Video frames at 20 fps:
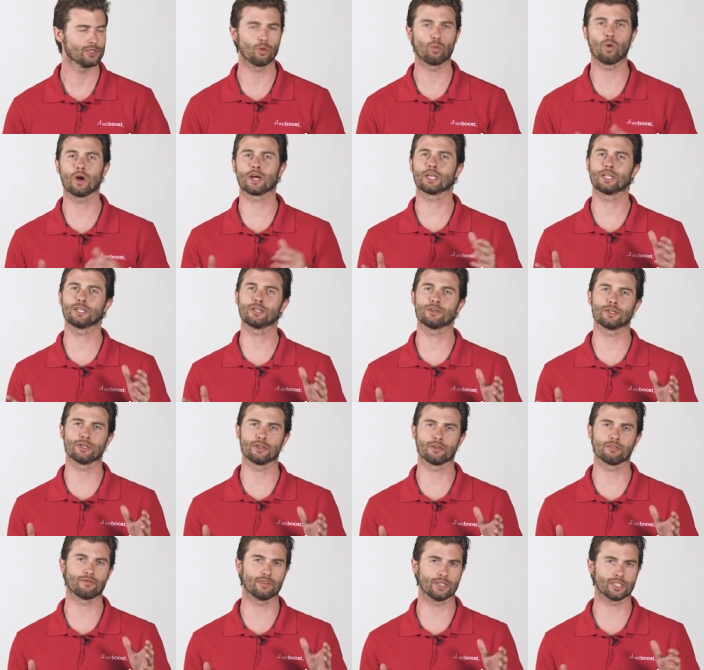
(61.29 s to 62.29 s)
So what can you
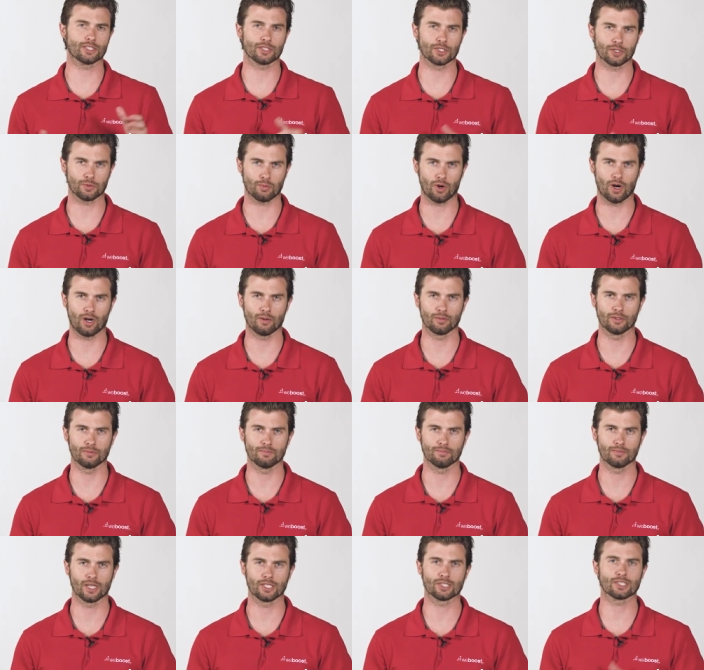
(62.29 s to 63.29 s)
do to fix this
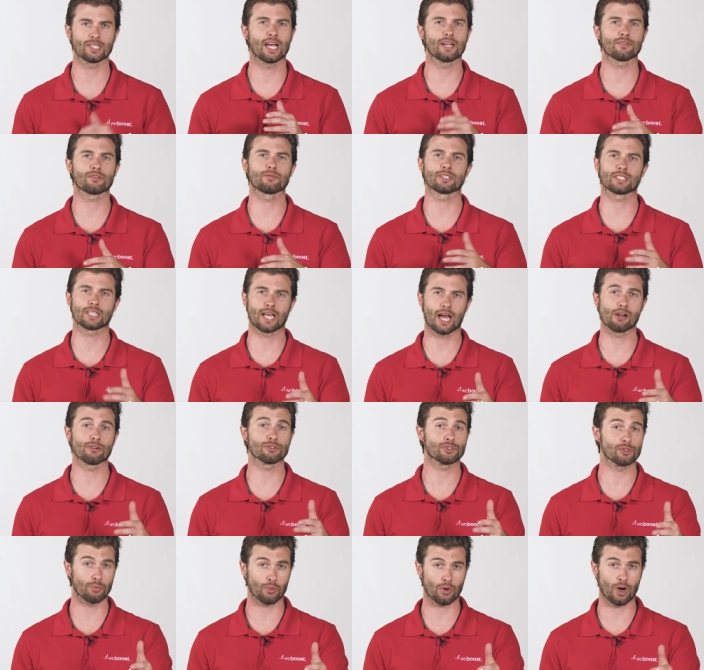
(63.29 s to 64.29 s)
problem? Aside from the
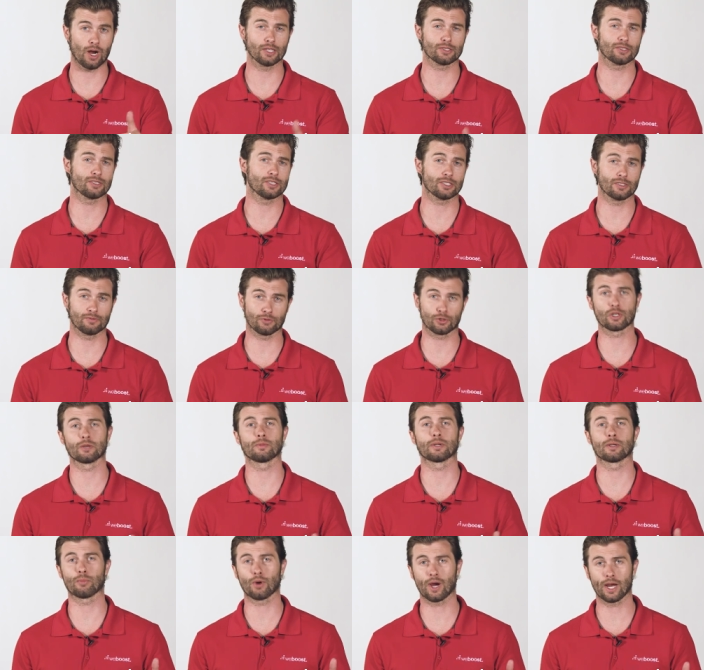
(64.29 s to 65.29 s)
tiresome process of
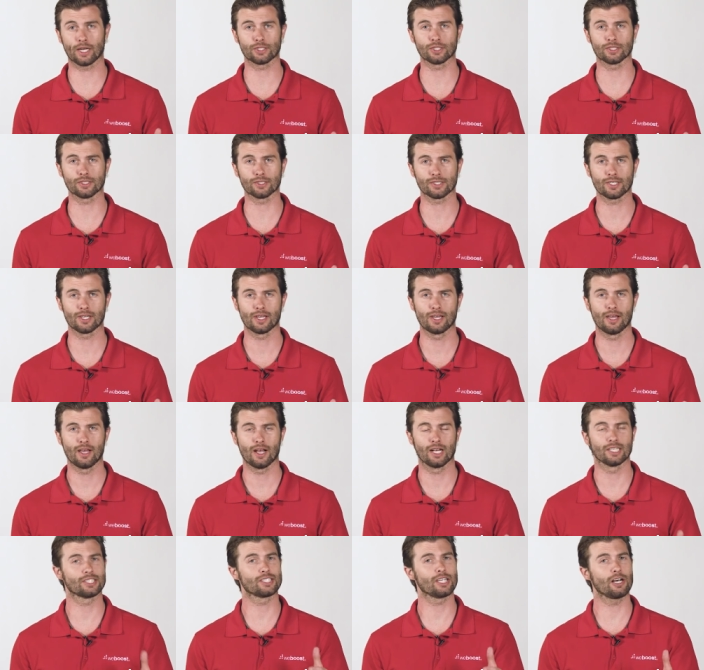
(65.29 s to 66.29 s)
trimming branches,
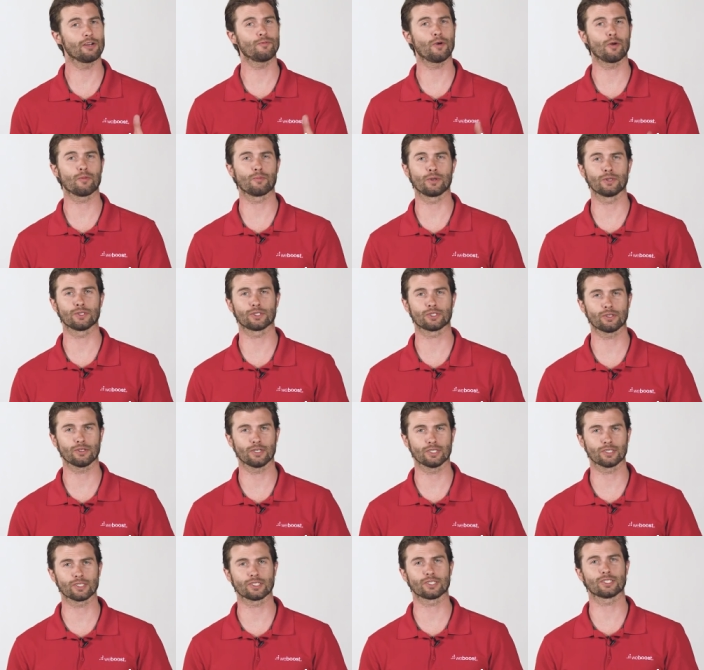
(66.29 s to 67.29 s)
a cell phone
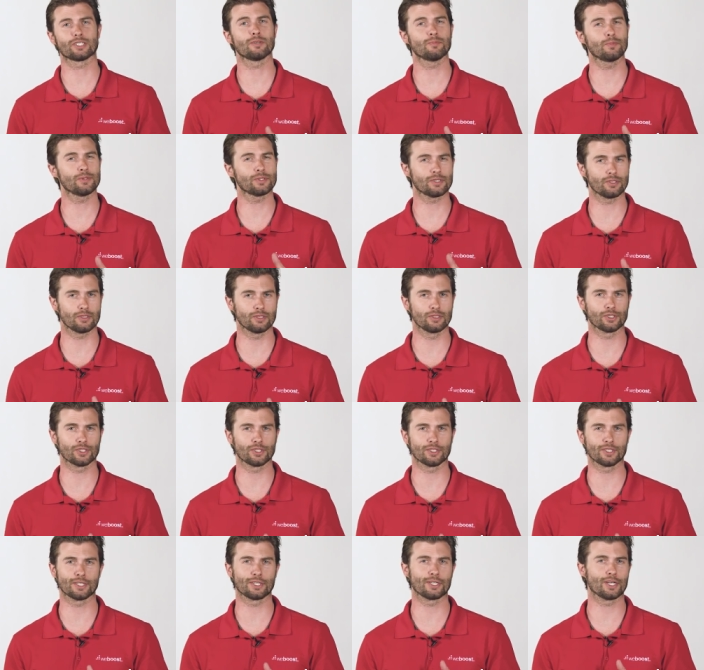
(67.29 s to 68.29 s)
booster is a simple
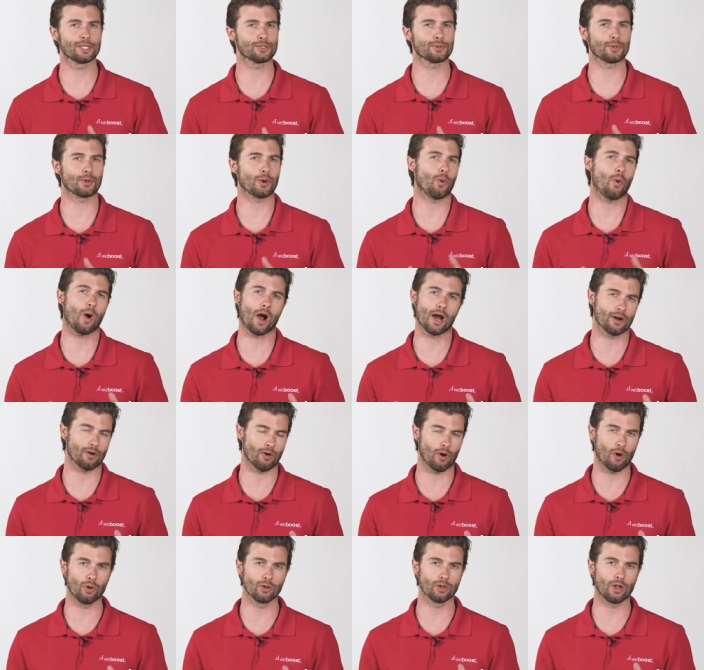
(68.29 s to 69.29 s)
solution that doesn't
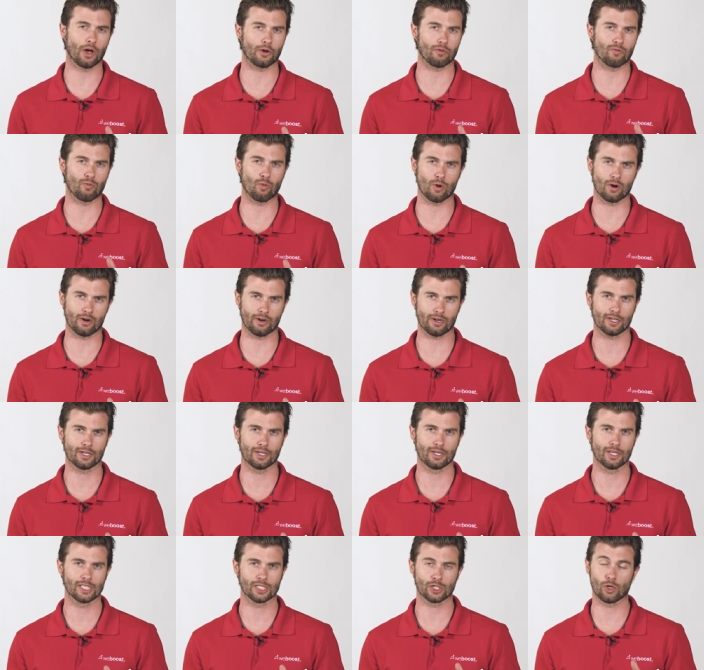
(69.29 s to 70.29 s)
require a whole lot of work.
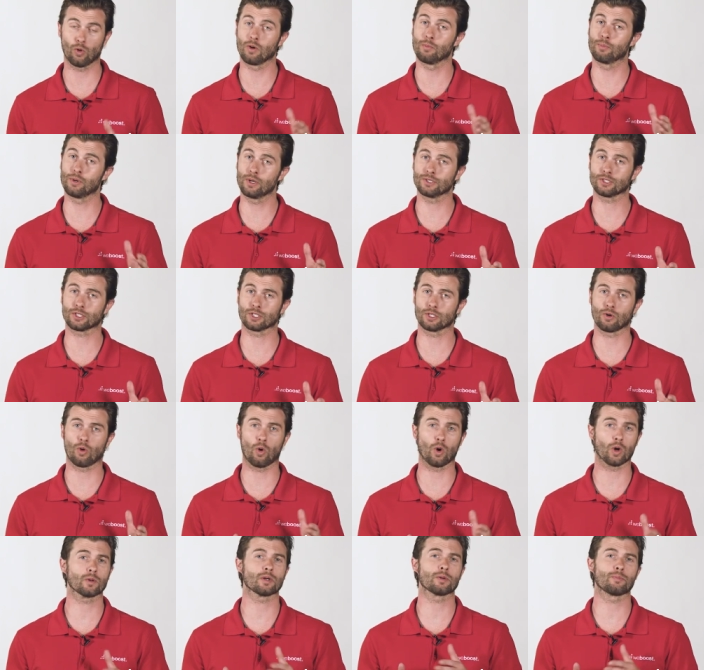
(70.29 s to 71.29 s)
So a
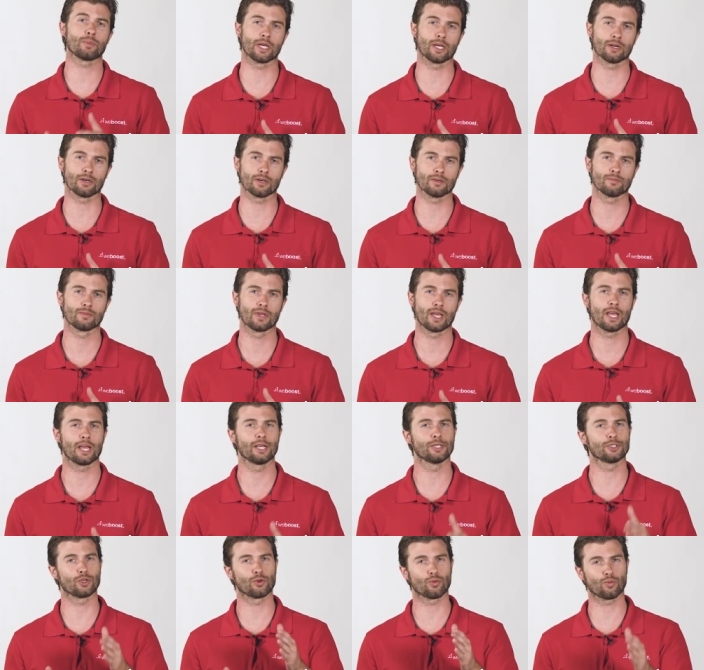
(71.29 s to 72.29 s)
booster or repeater
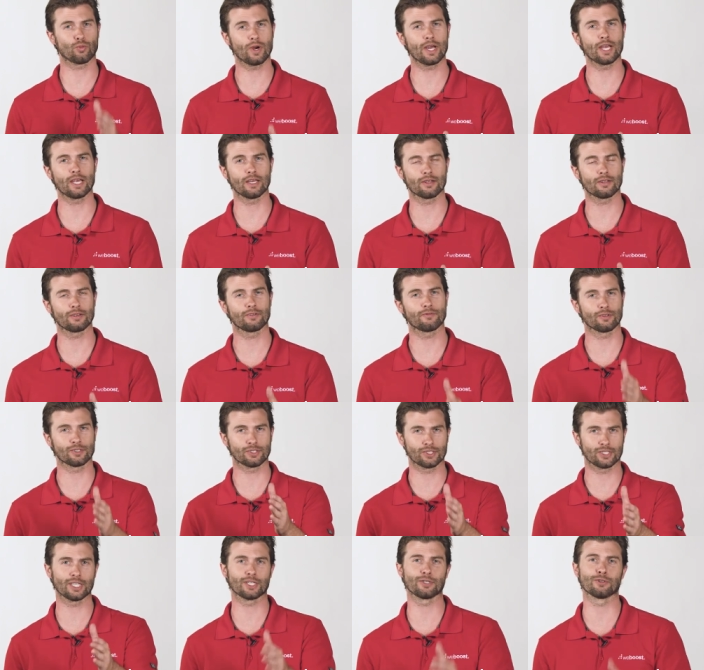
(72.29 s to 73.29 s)
is great
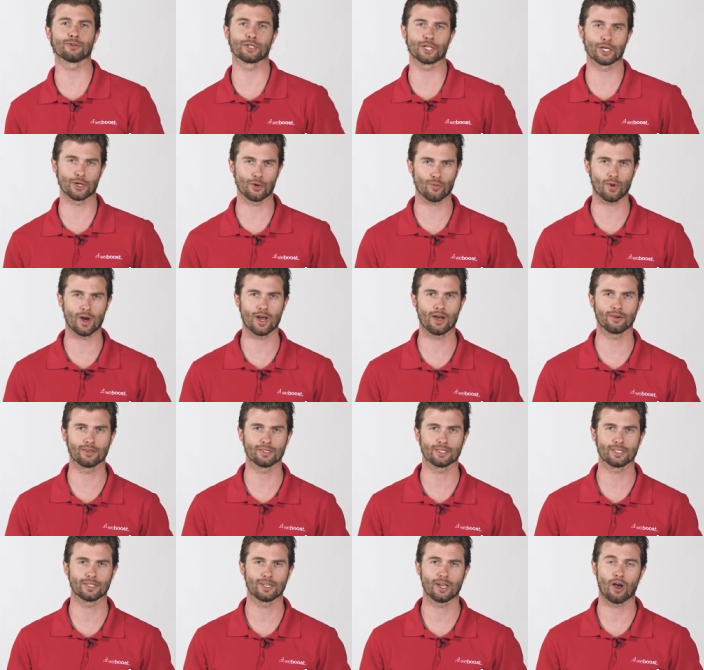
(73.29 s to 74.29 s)
for signal
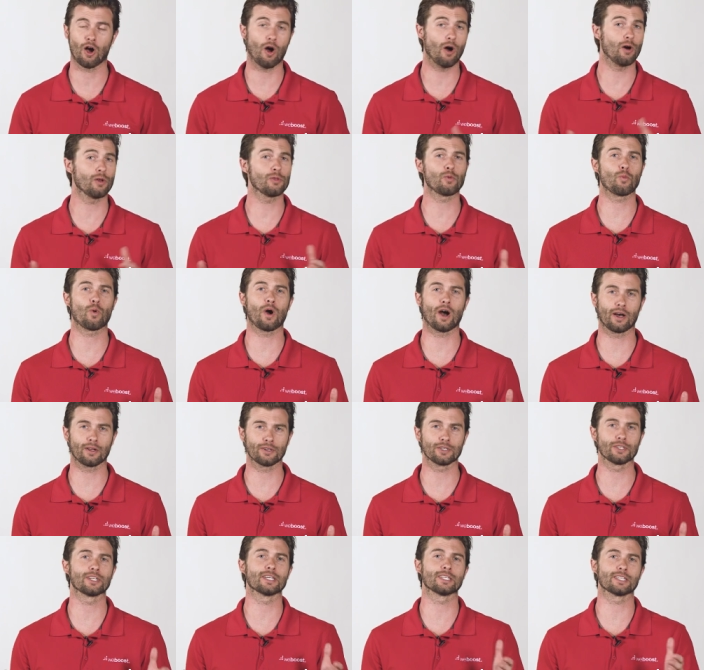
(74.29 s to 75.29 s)
year-round. All the
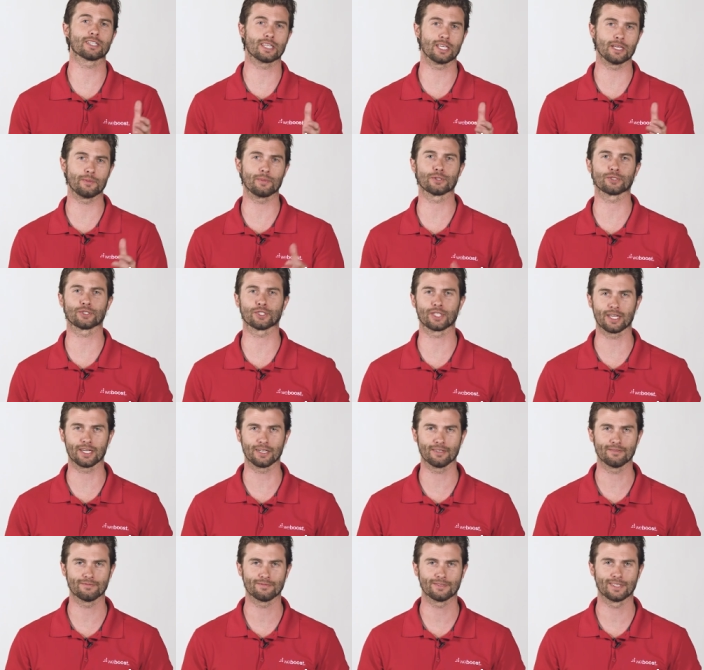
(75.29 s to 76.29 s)
while you get to keep your
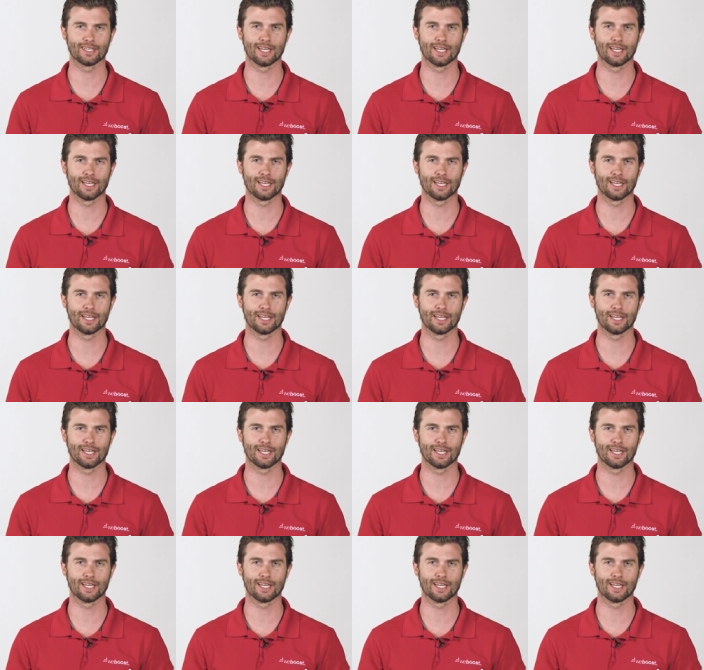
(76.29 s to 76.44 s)
shade.